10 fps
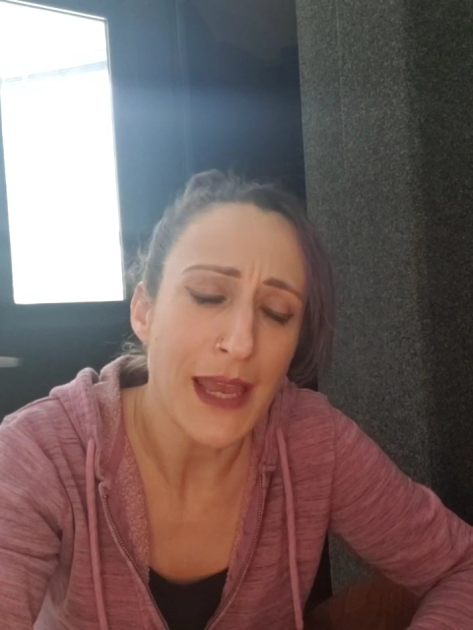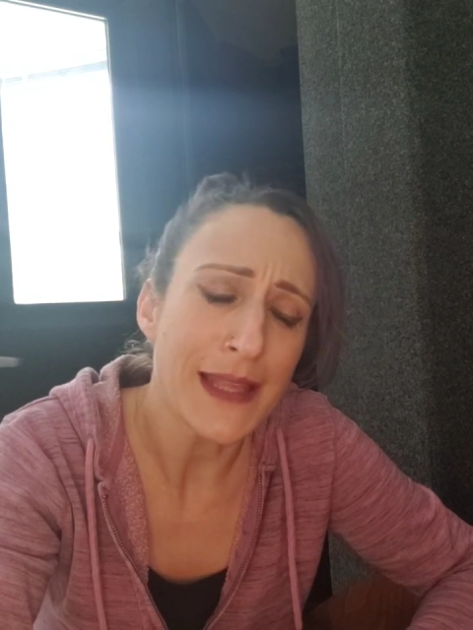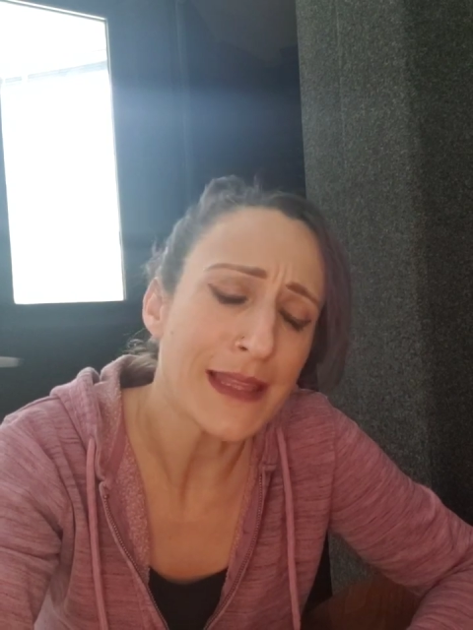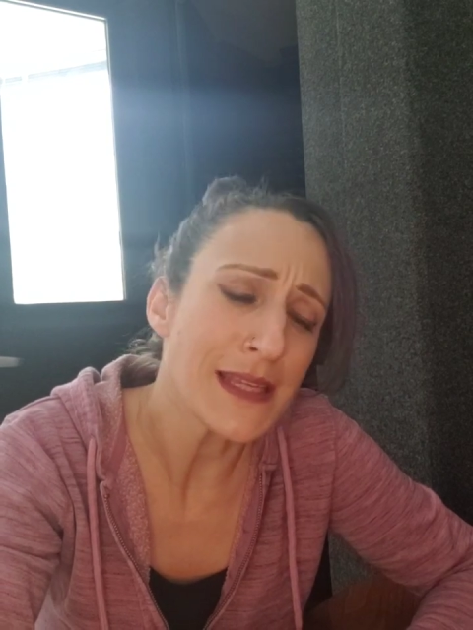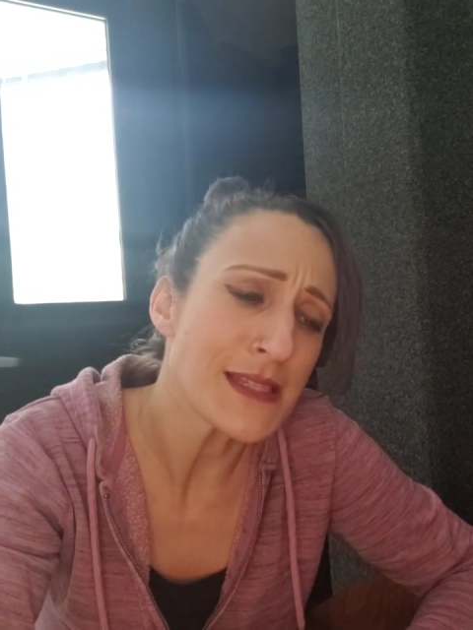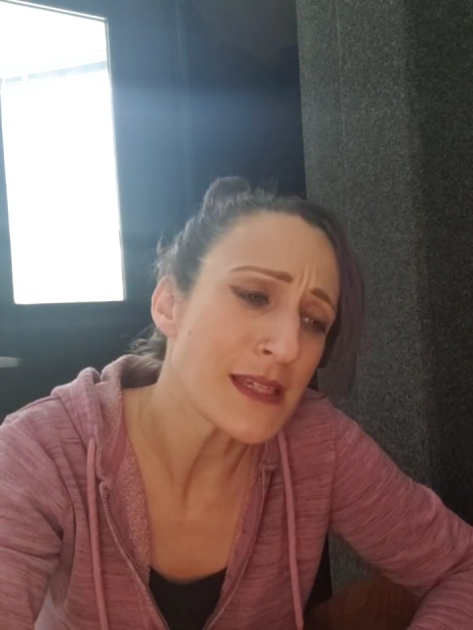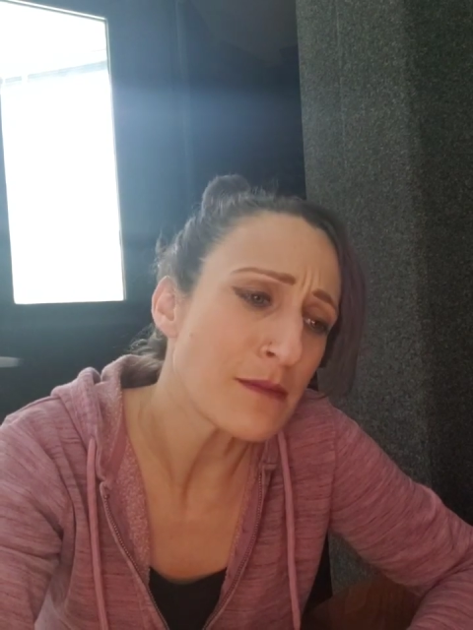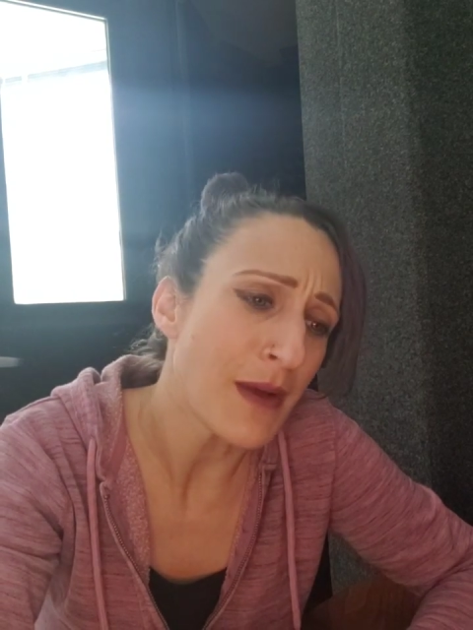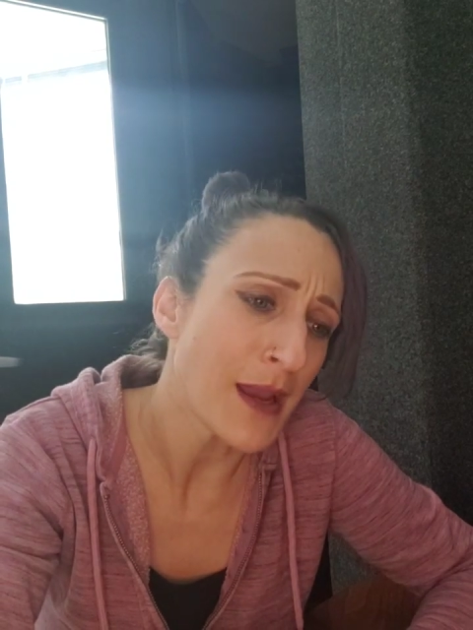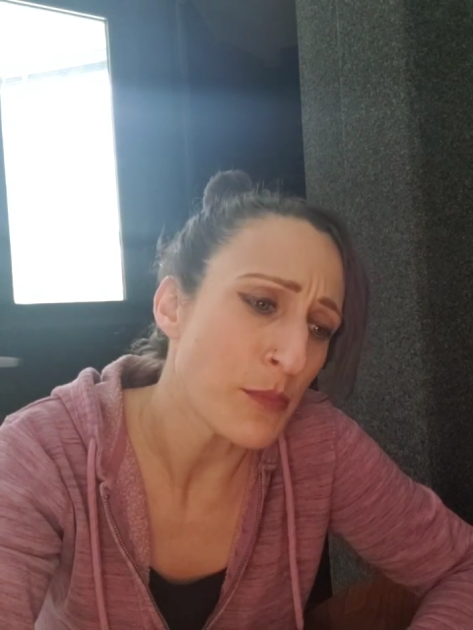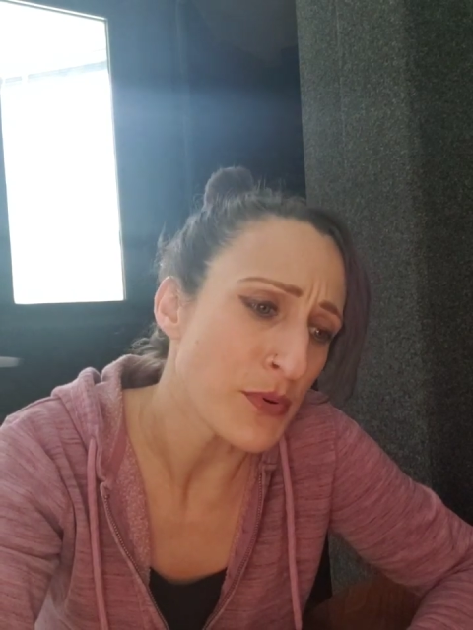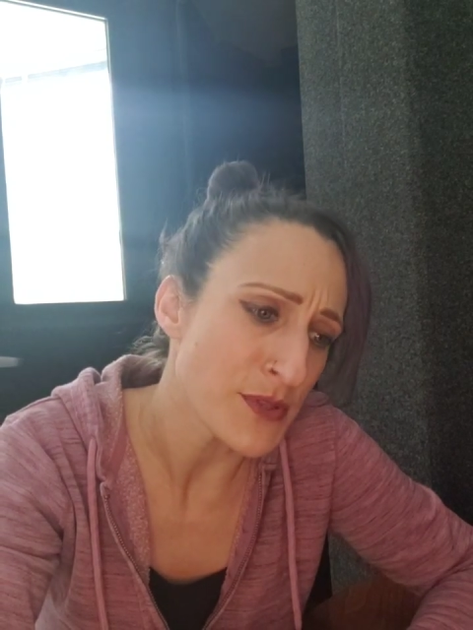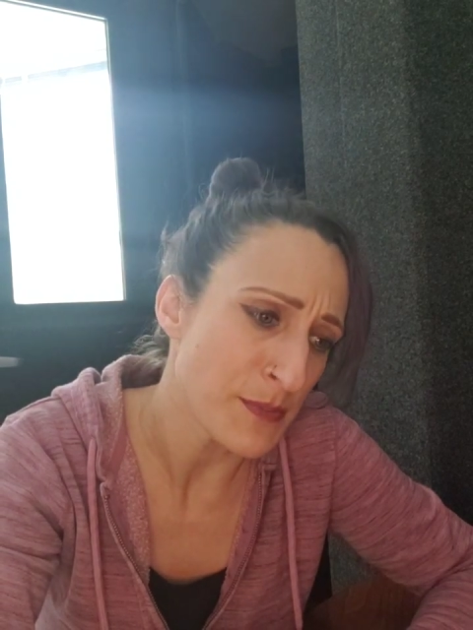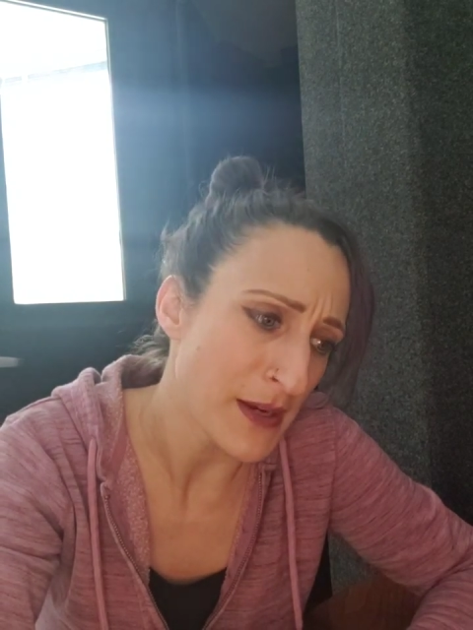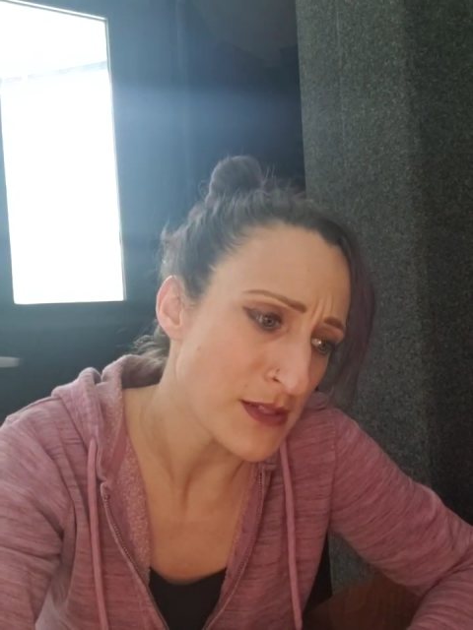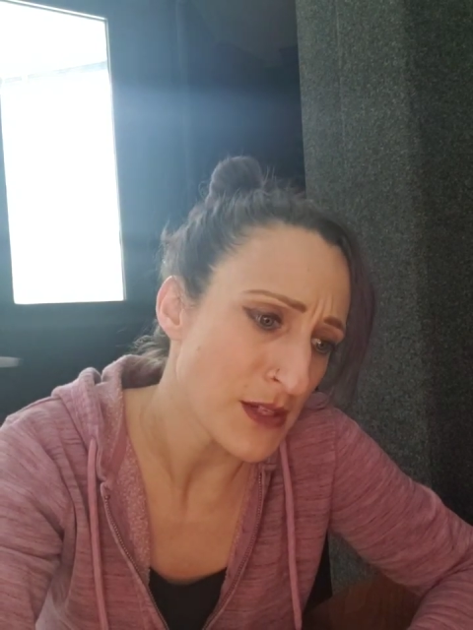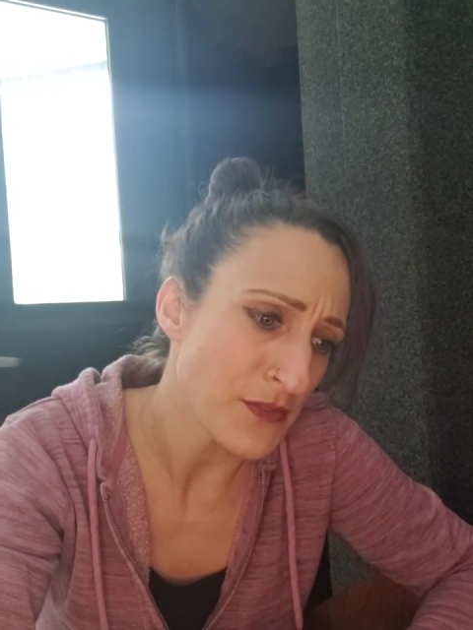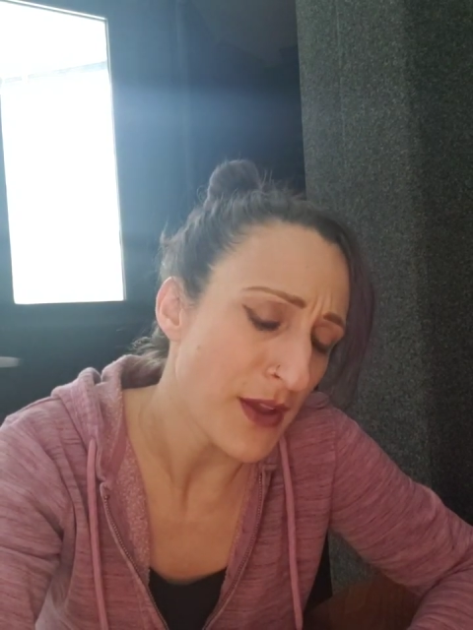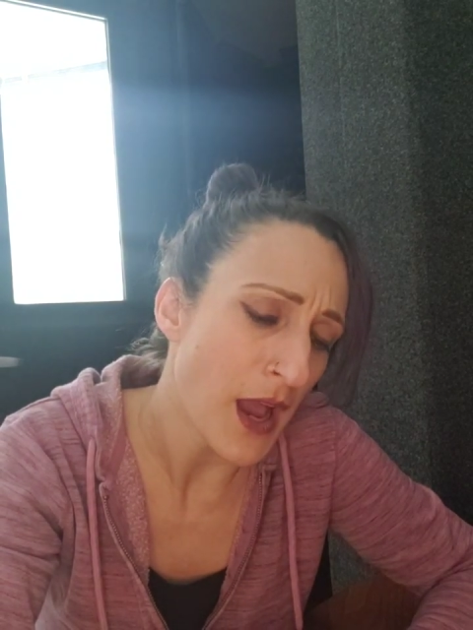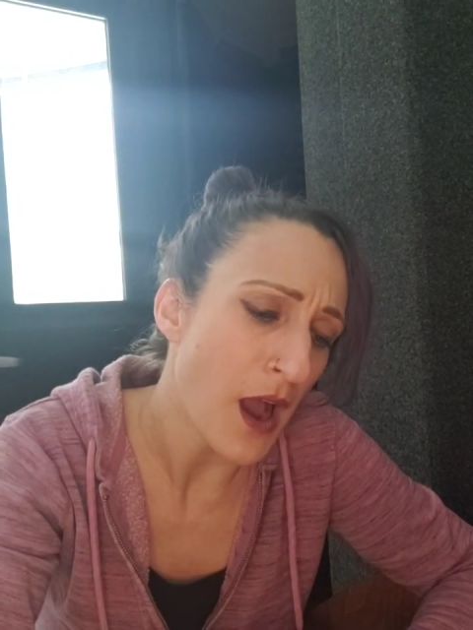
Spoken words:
at least in my perspective.